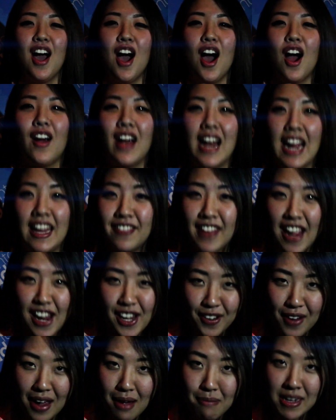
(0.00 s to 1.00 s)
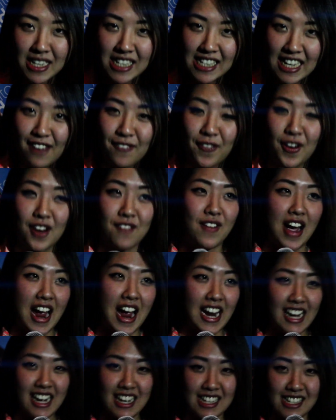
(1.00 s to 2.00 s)
All right for
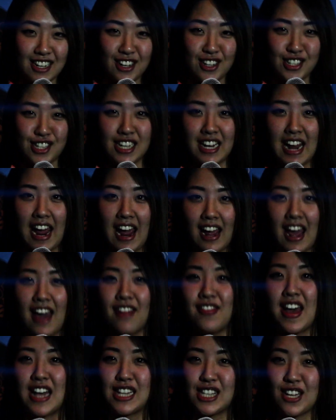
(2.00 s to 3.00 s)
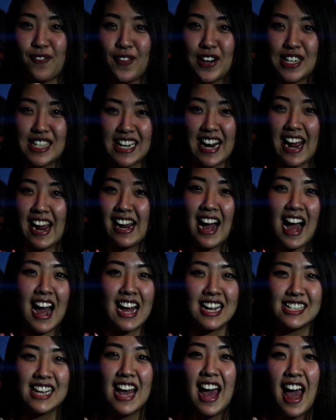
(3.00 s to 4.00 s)
inviting us here today. And that's it for today,
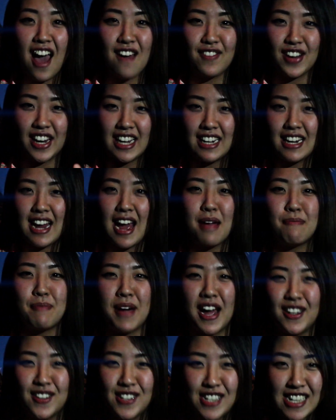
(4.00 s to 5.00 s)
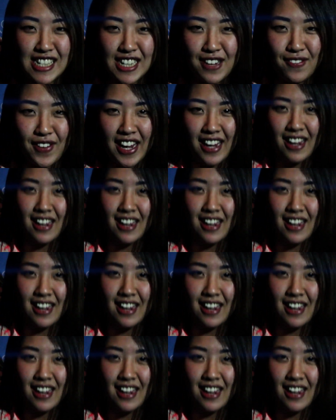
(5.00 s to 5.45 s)
guys. Have a good night. Bye, UTTV.